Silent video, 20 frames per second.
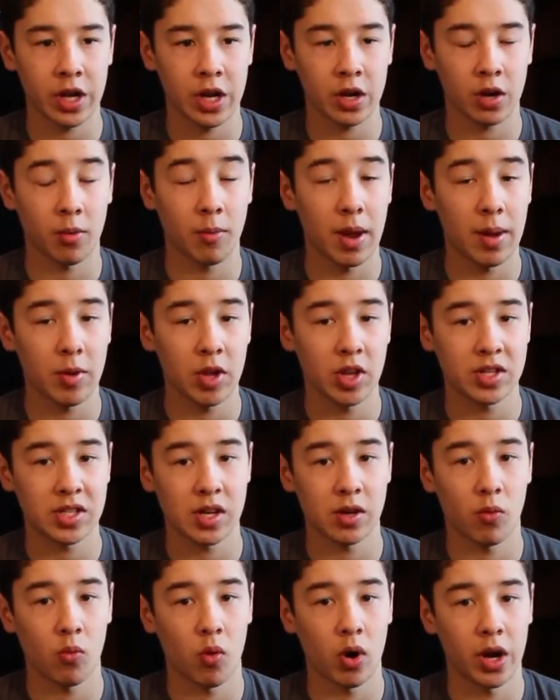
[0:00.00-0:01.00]
gig or maybe
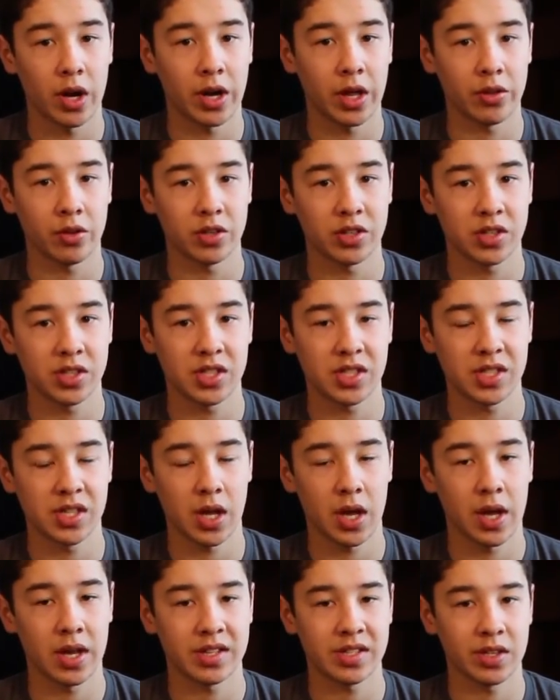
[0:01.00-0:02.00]
another
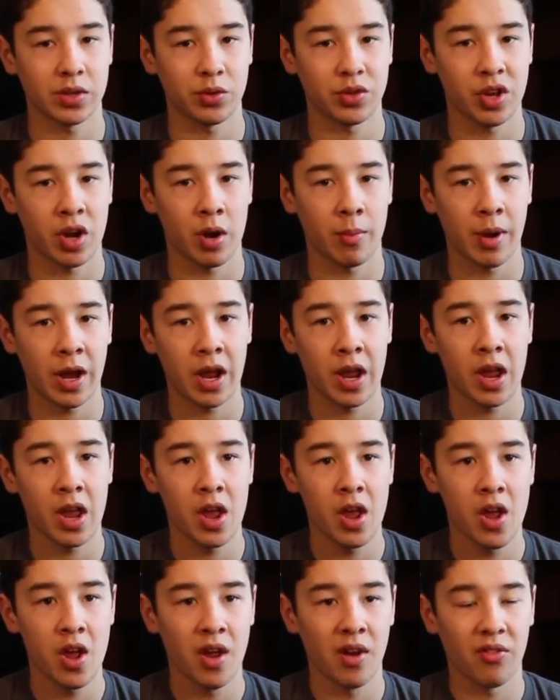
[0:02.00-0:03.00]
single terabyte
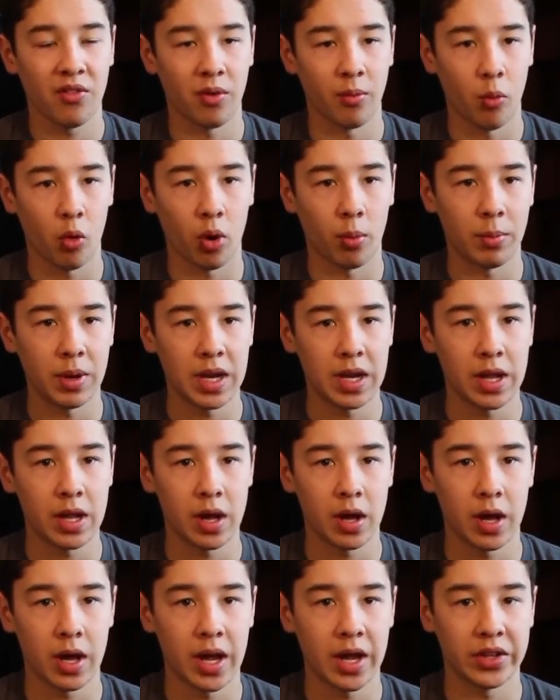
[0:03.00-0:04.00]
for more
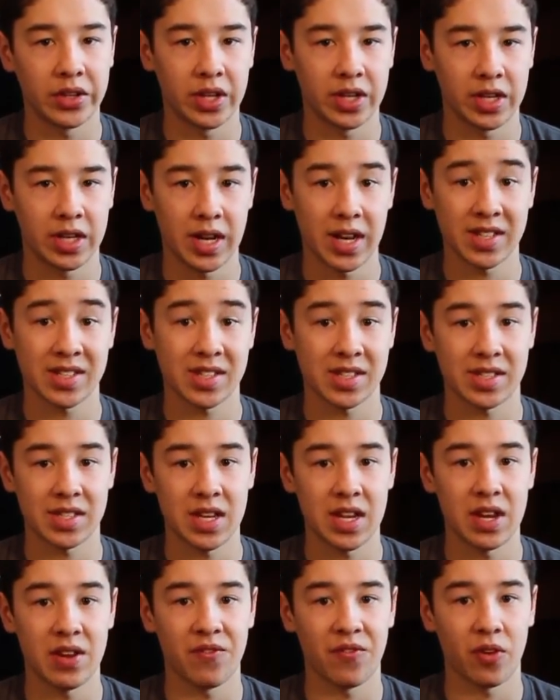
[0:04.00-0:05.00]
media, and then an
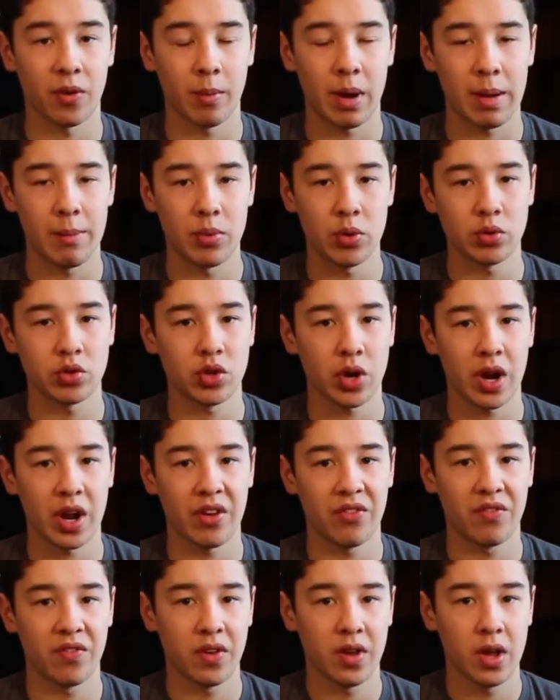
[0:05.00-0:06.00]
SSD for my boot
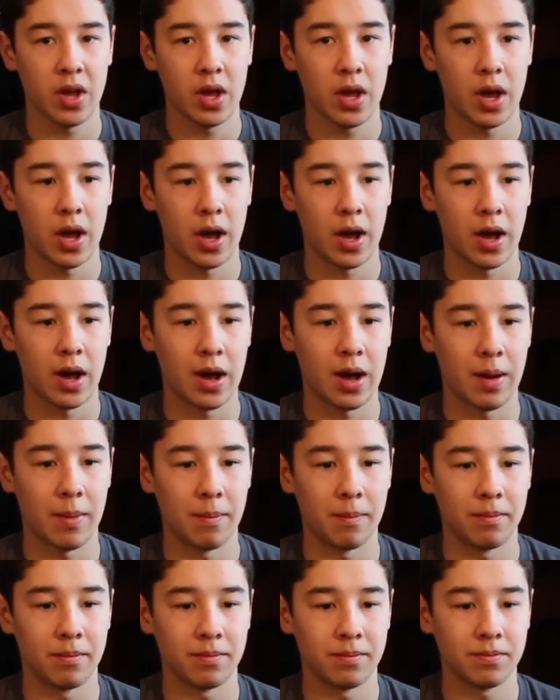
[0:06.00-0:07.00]
drive,
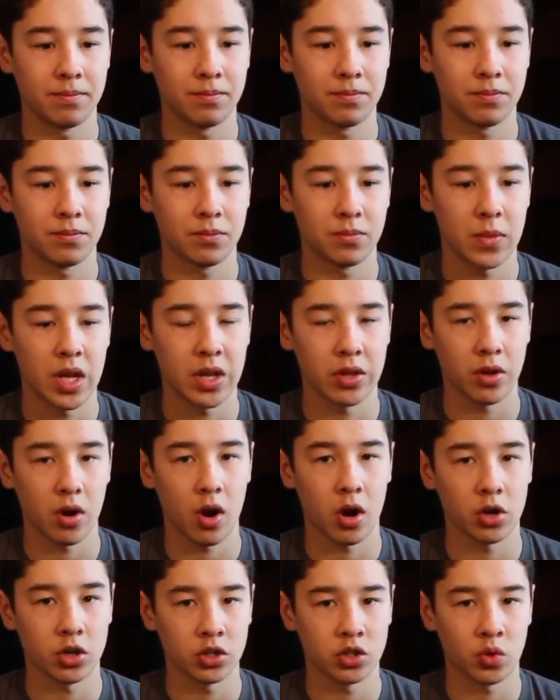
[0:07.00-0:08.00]
either
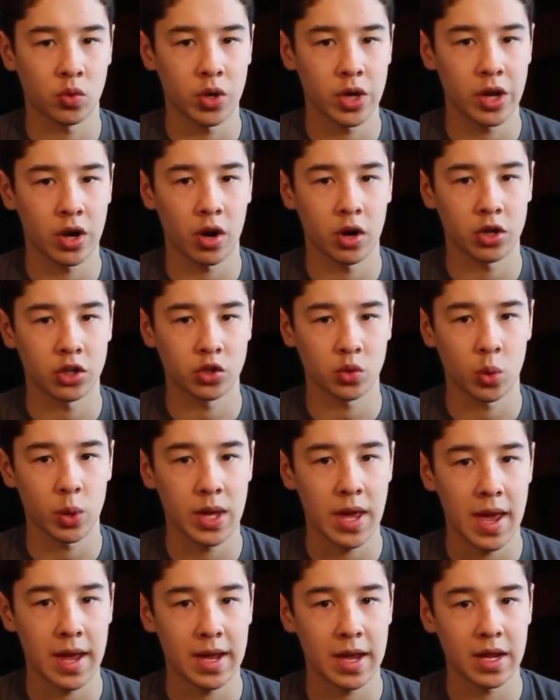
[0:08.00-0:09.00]
120 or
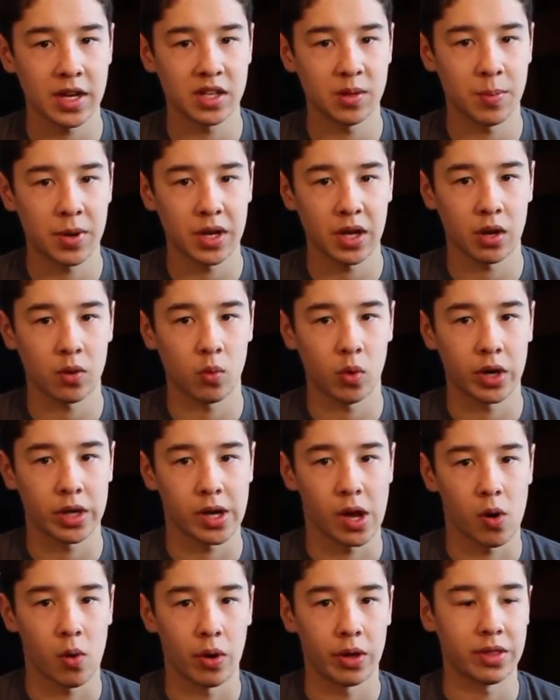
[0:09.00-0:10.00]
128 gig depending on what I
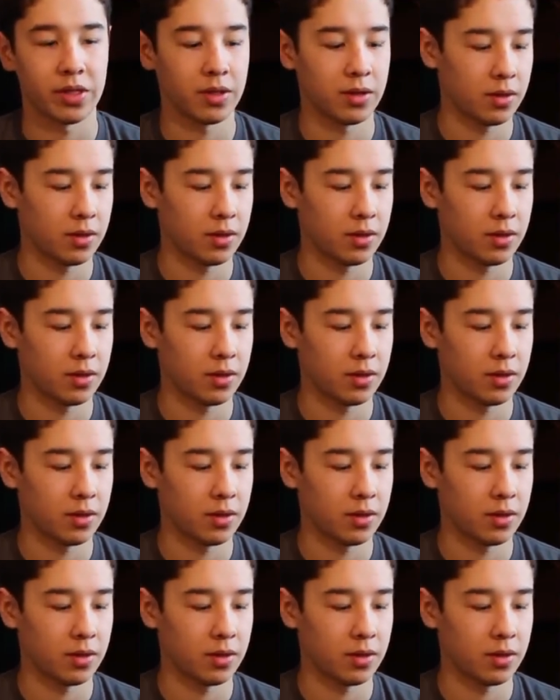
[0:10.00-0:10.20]
go with.